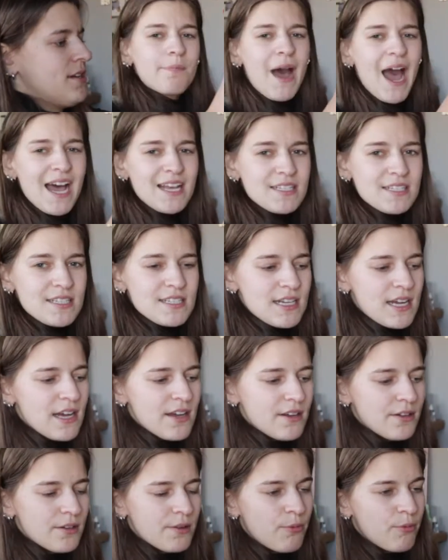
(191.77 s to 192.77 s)

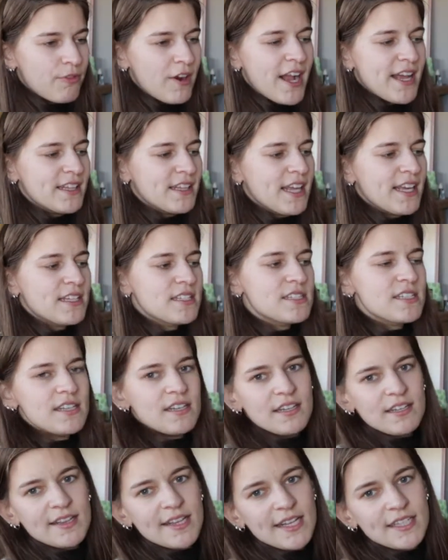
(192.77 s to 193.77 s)
Pasta, Ryan likes to
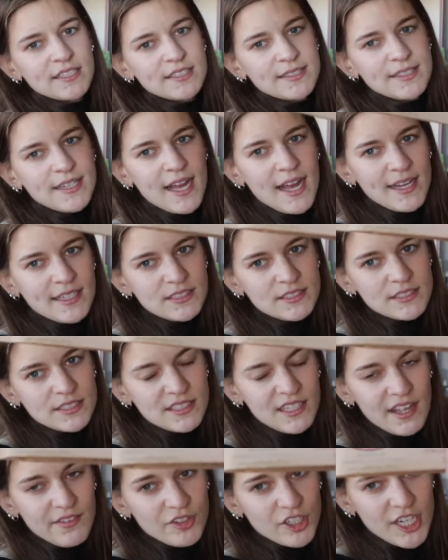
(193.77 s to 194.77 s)
eat this kind
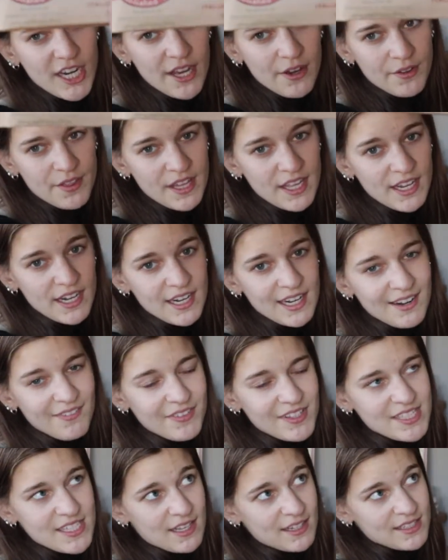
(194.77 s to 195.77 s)
every now and then and
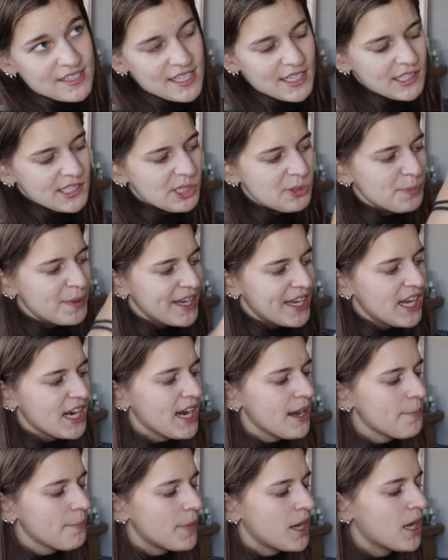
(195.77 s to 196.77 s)
puts on so he'll pick it
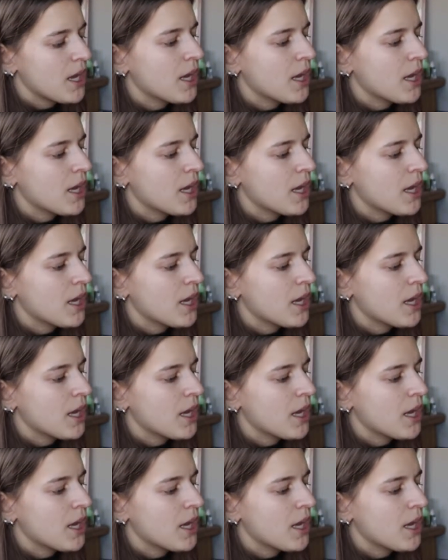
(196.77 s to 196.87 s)
up.